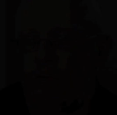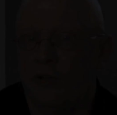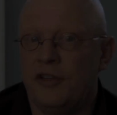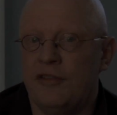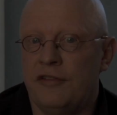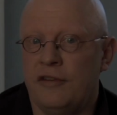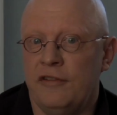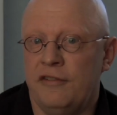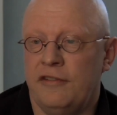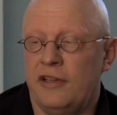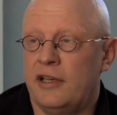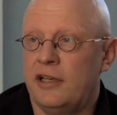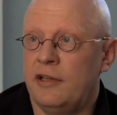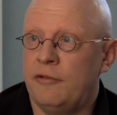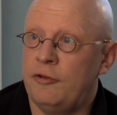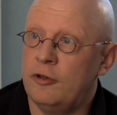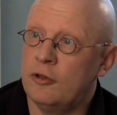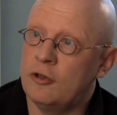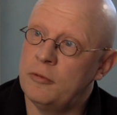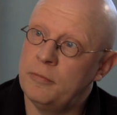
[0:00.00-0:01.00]
For instance, then
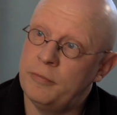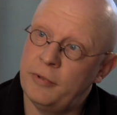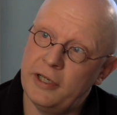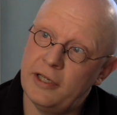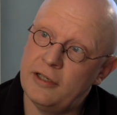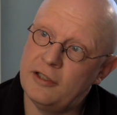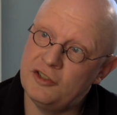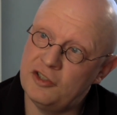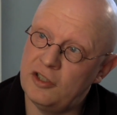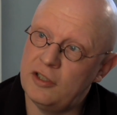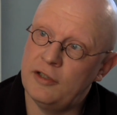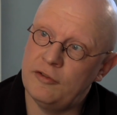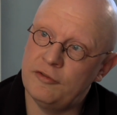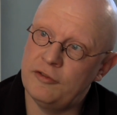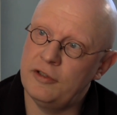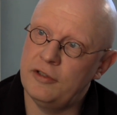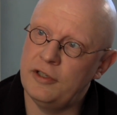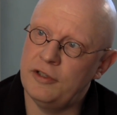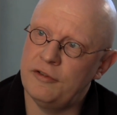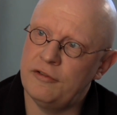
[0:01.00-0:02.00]
if you compare the
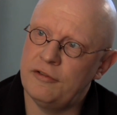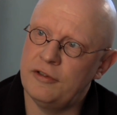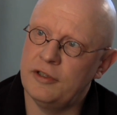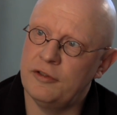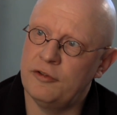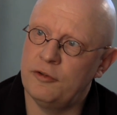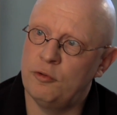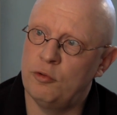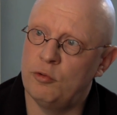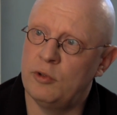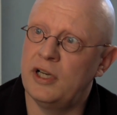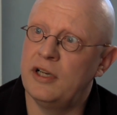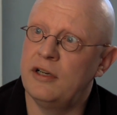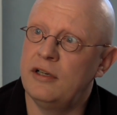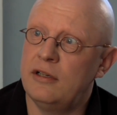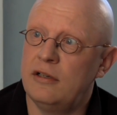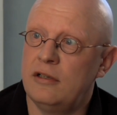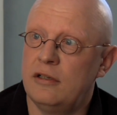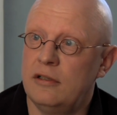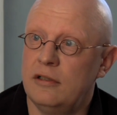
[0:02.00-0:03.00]
Skellefteå district to
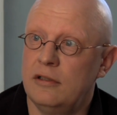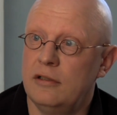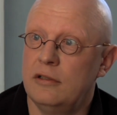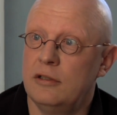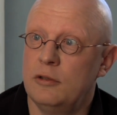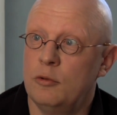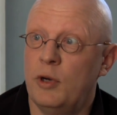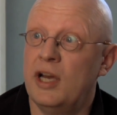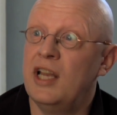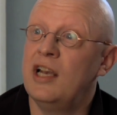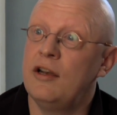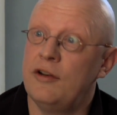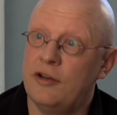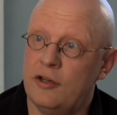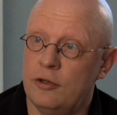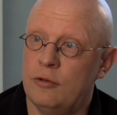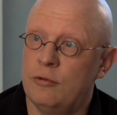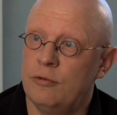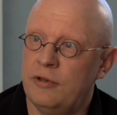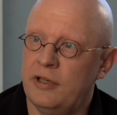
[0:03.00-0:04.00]
other
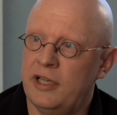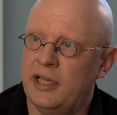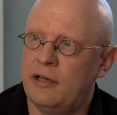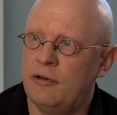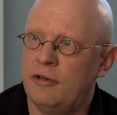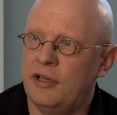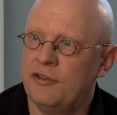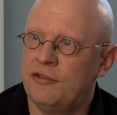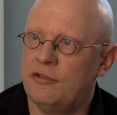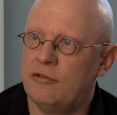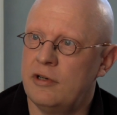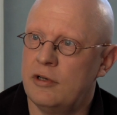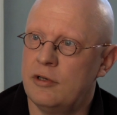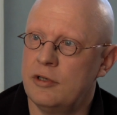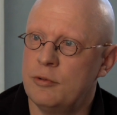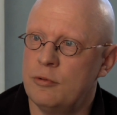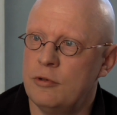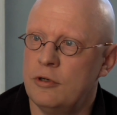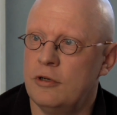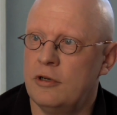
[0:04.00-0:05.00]
well-known areas around
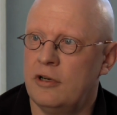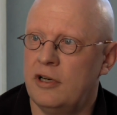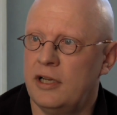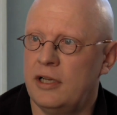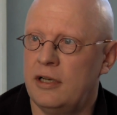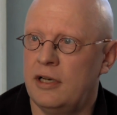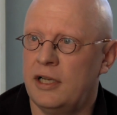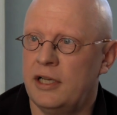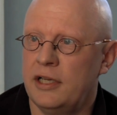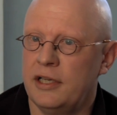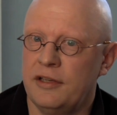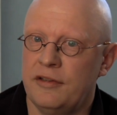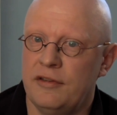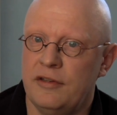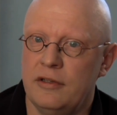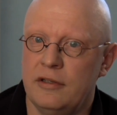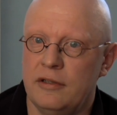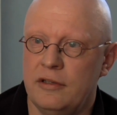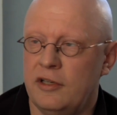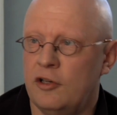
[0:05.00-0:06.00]
the world, like
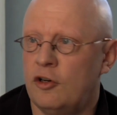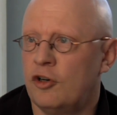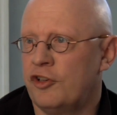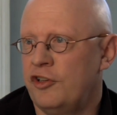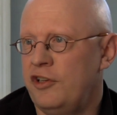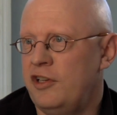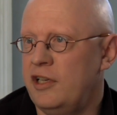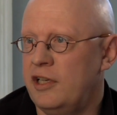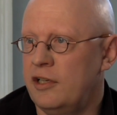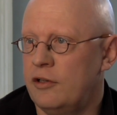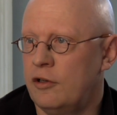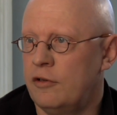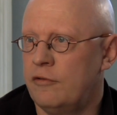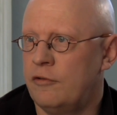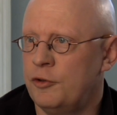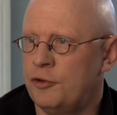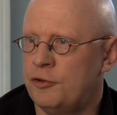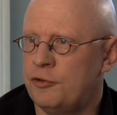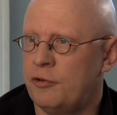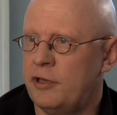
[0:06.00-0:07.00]
the Archean of
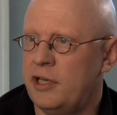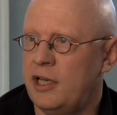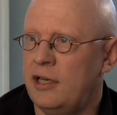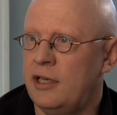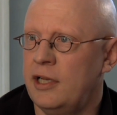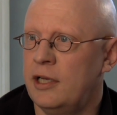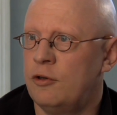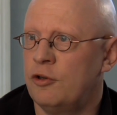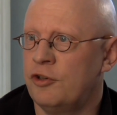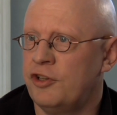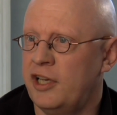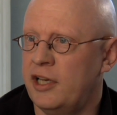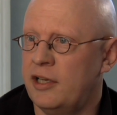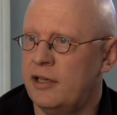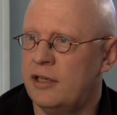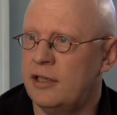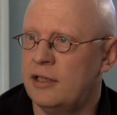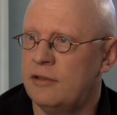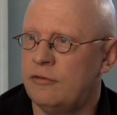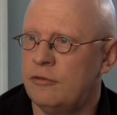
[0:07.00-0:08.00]
Australia or
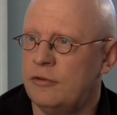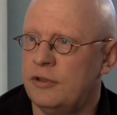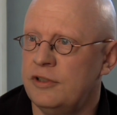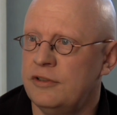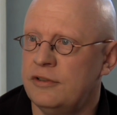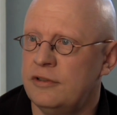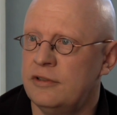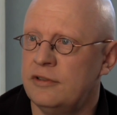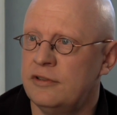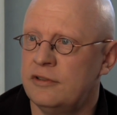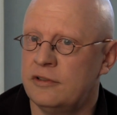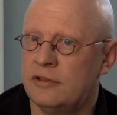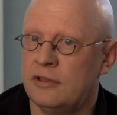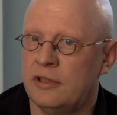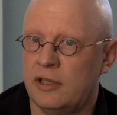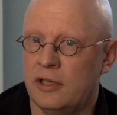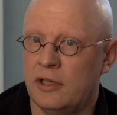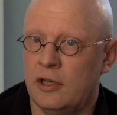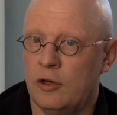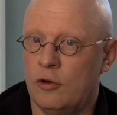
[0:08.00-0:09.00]
Canada, for instance,
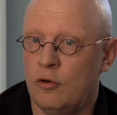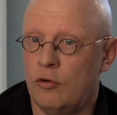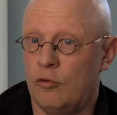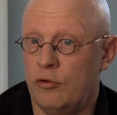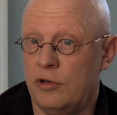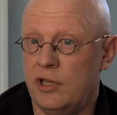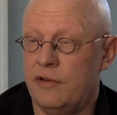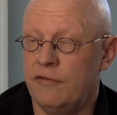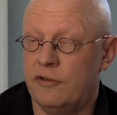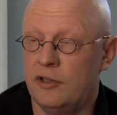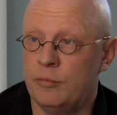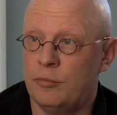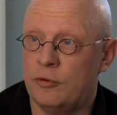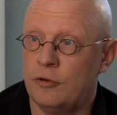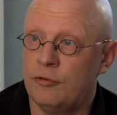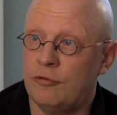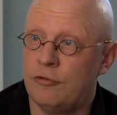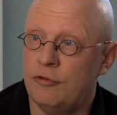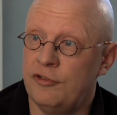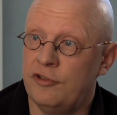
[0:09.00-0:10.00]
or even the
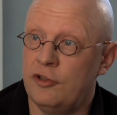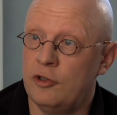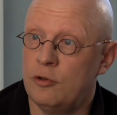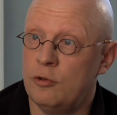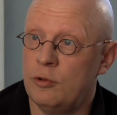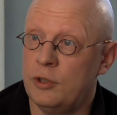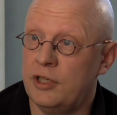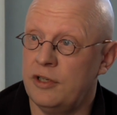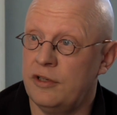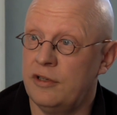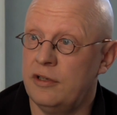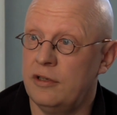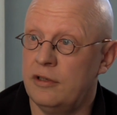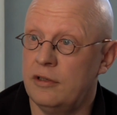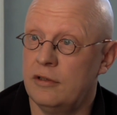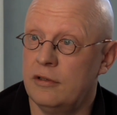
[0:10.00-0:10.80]
Proterozoic